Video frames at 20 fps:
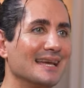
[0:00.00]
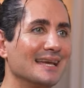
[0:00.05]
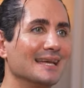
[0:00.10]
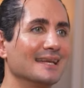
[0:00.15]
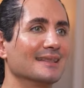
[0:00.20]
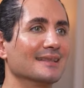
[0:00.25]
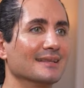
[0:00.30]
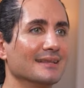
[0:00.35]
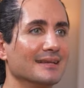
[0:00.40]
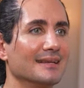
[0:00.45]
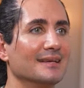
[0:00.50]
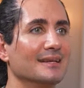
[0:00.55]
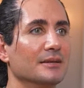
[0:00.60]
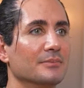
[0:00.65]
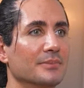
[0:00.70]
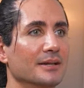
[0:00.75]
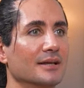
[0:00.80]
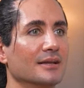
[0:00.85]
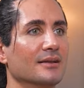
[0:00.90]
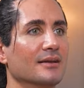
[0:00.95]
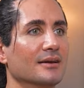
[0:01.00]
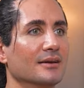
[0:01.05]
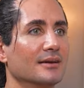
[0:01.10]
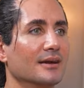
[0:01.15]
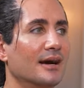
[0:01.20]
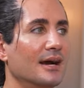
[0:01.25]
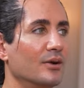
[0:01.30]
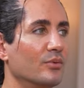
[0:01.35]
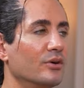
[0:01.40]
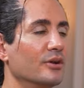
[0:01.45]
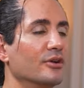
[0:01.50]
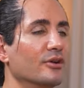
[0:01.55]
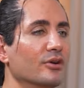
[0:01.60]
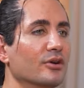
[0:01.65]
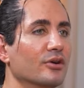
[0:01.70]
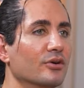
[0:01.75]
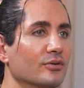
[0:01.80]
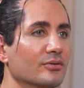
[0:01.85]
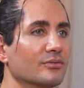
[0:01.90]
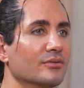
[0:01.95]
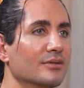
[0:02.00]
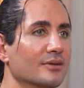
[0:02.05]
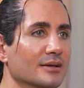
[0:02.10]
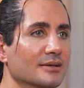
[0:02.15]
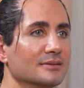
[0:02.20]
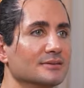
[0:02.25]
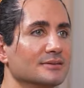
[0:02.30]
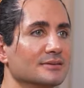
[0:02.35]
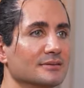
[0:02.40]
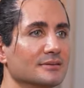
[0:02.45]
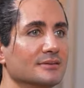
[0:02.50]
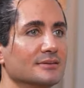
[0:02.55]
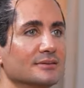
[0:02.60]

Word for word: taking the lead and being like, I want to know this.